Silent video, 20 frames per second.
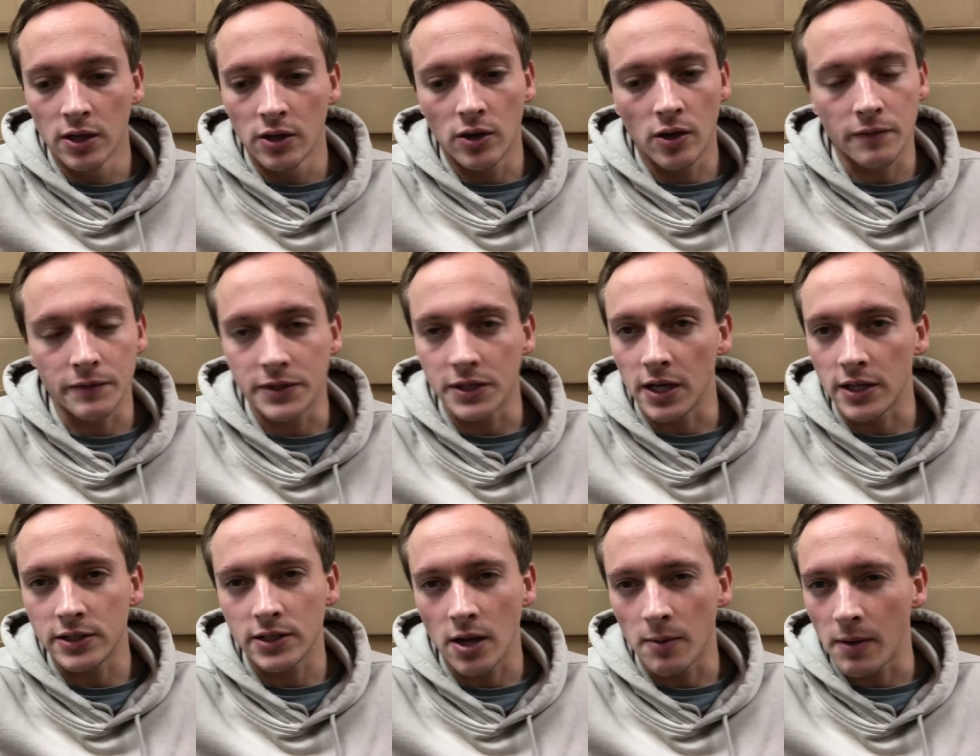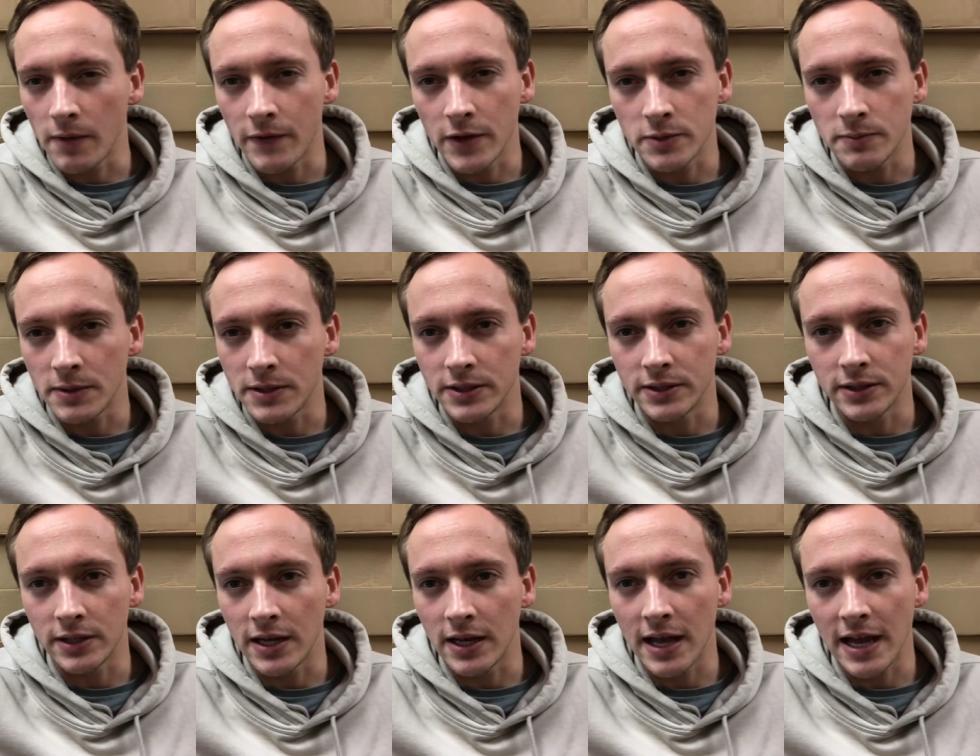obviously I started my first business
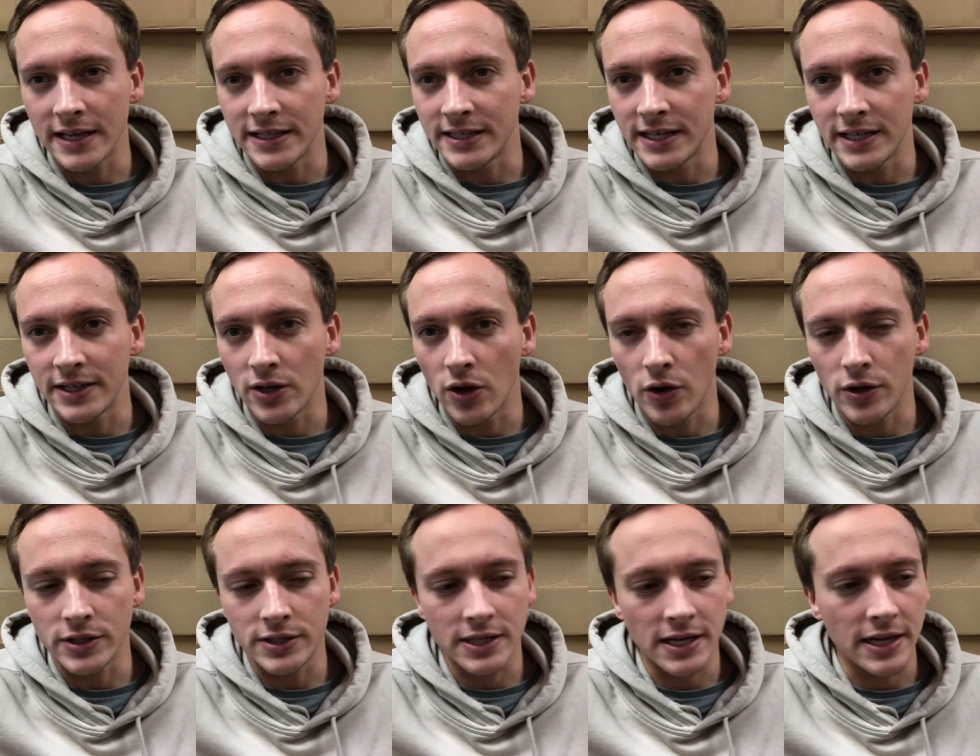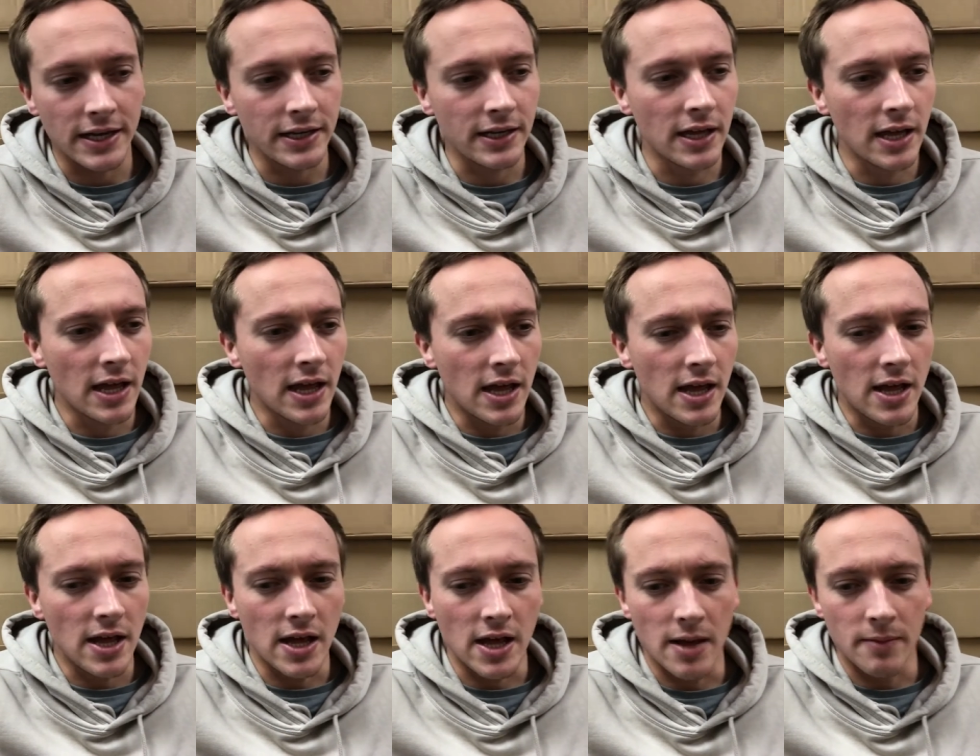at 18 19
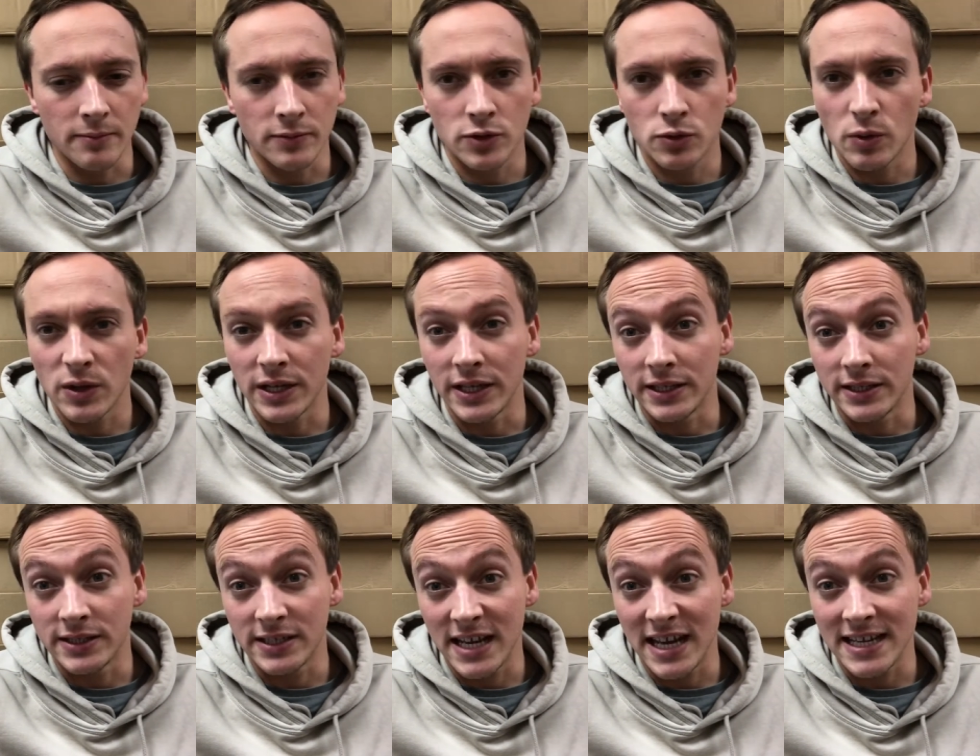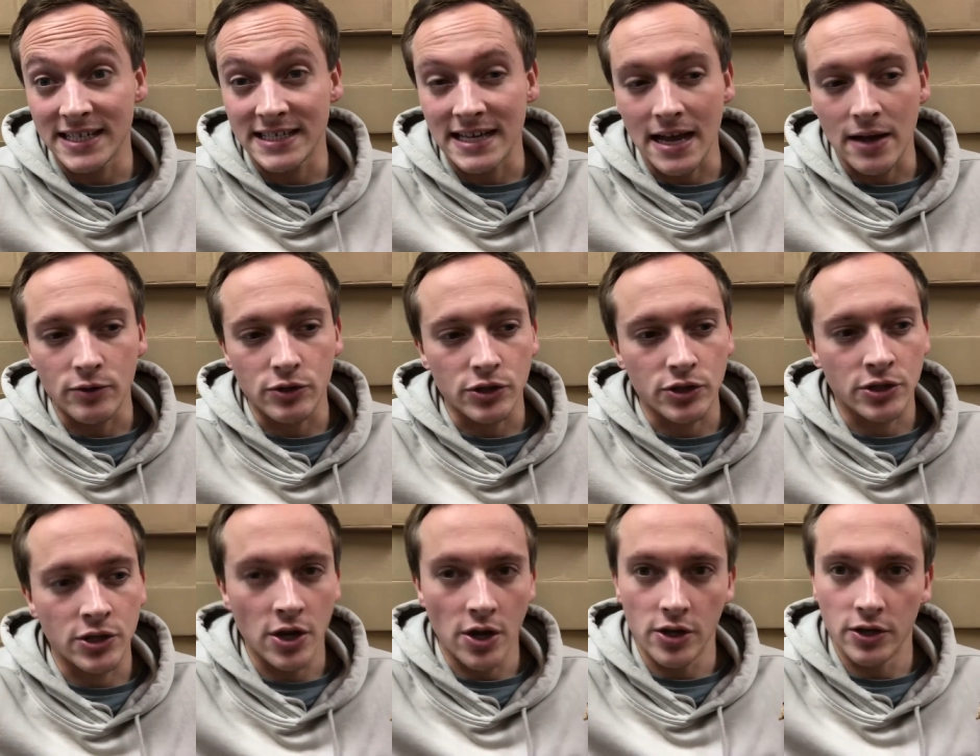um, 26 now
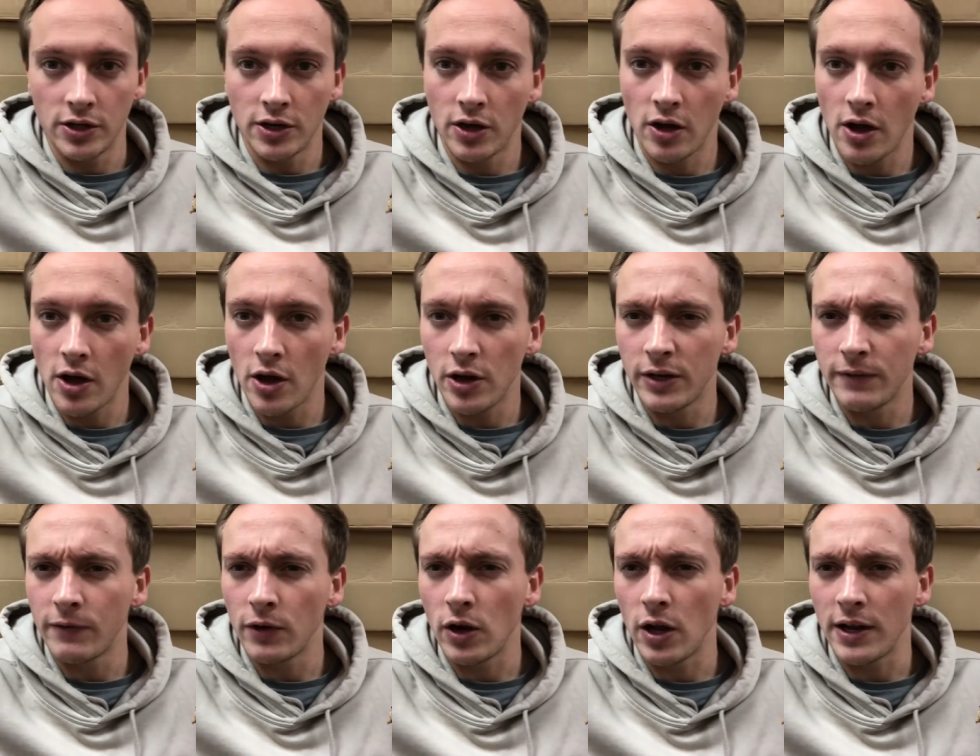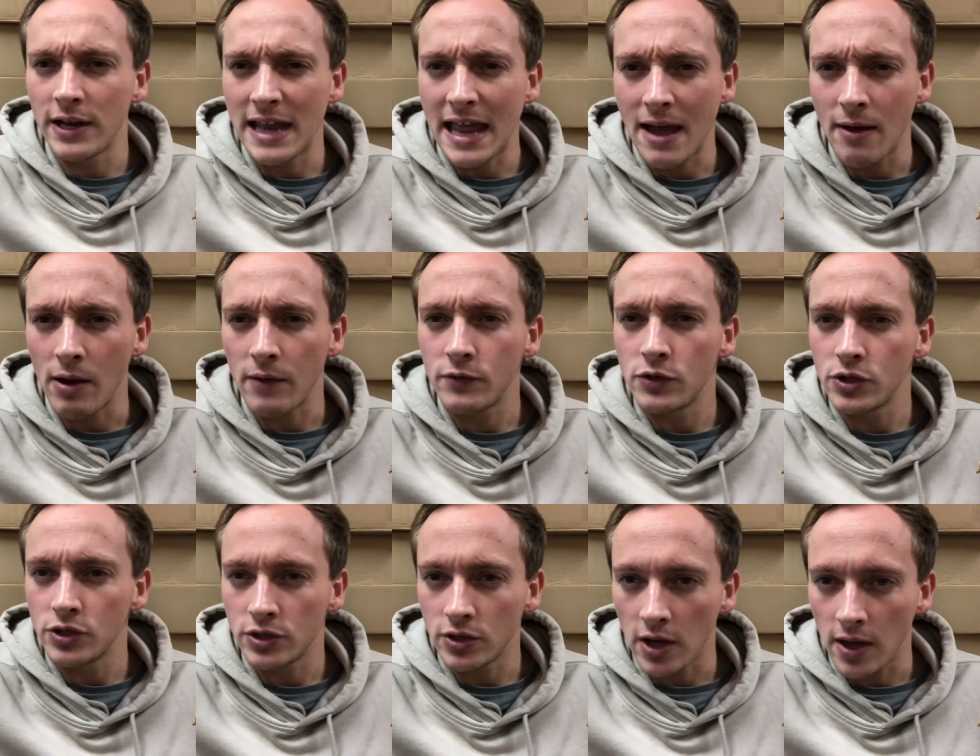just turned and I only feel like now I've
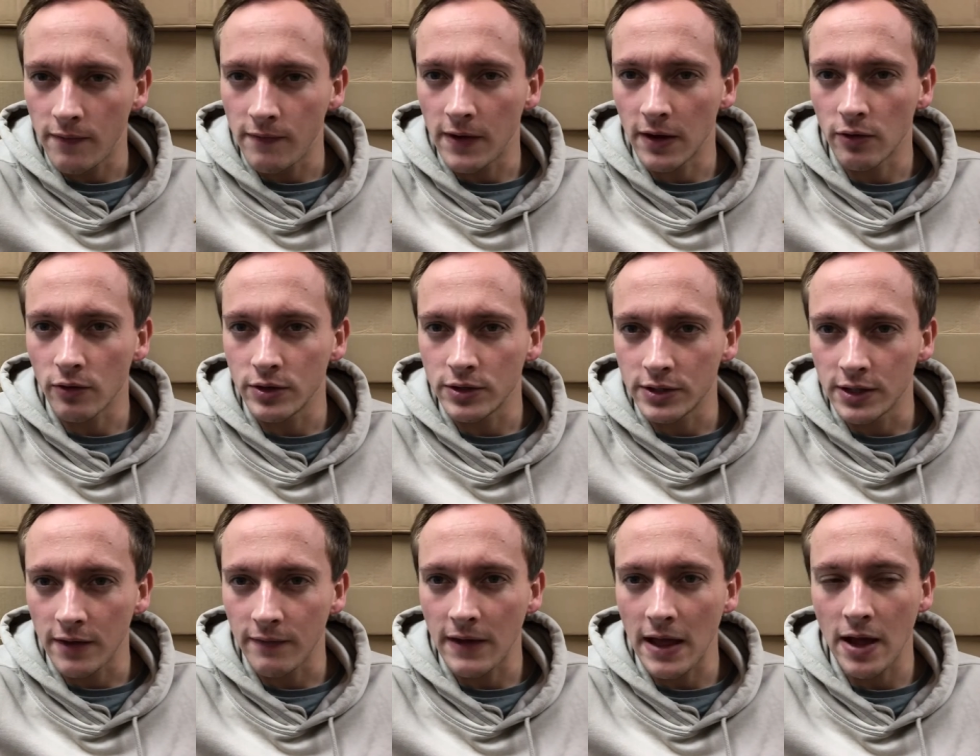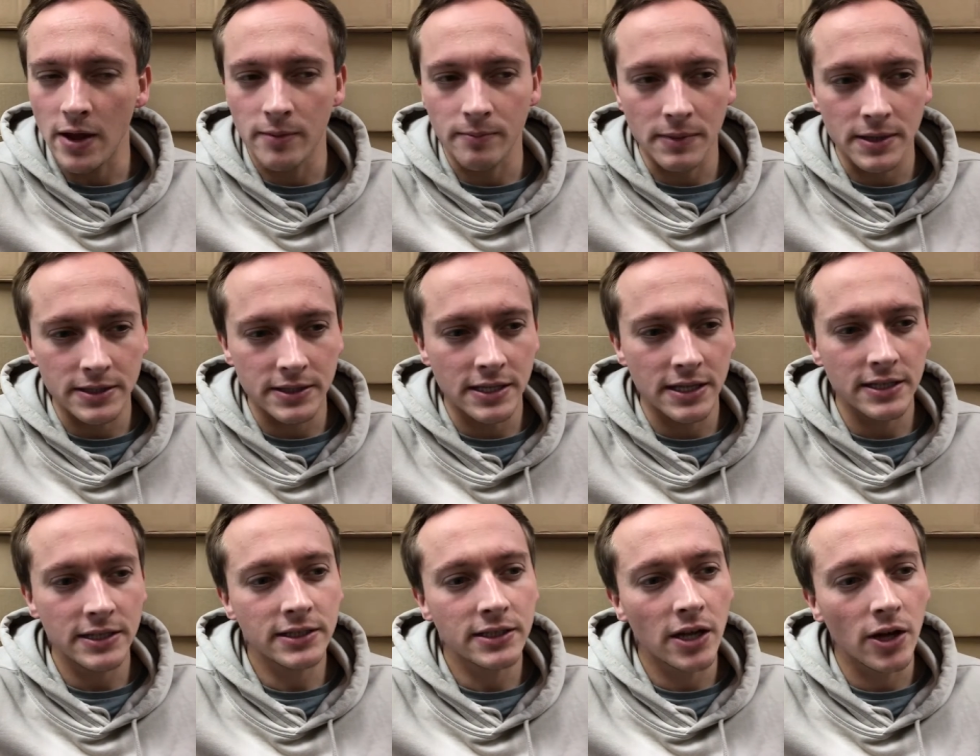just started figuring stuff out in
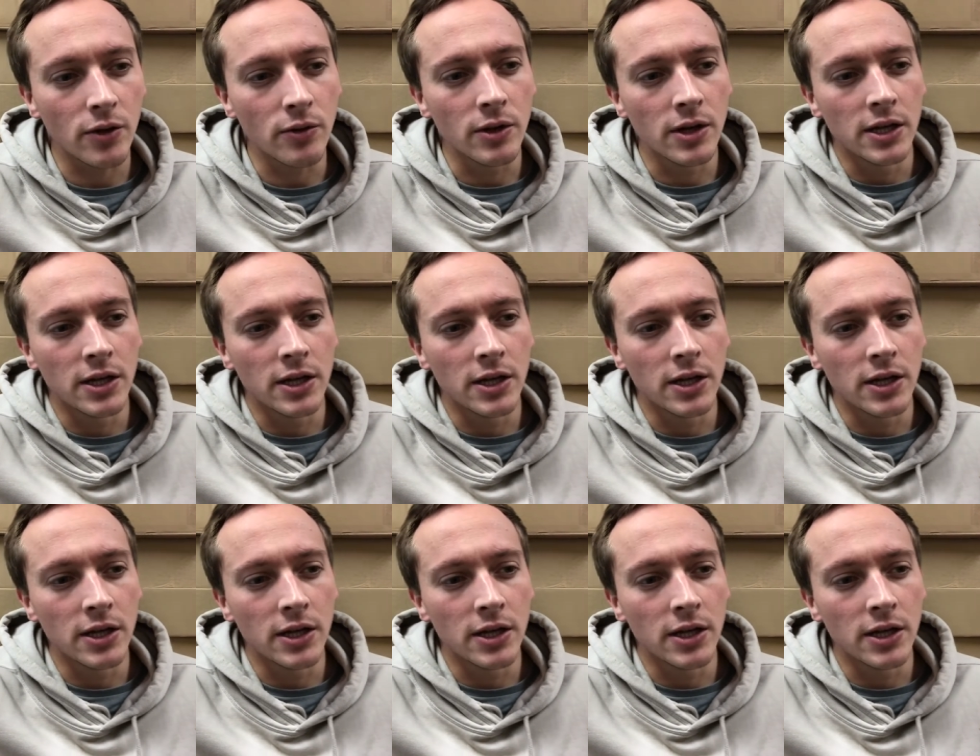business so